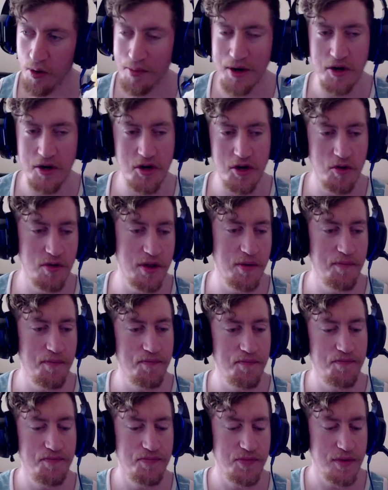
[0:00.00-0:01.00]
I'm gonna do with him.
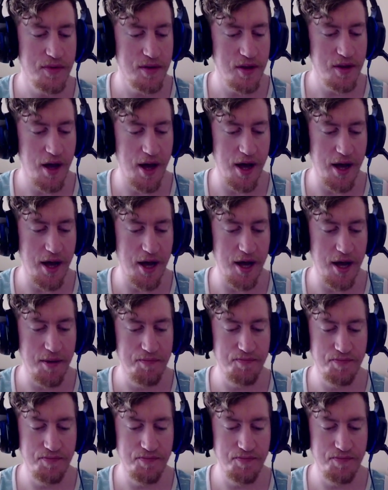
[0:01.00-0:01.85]
Uh,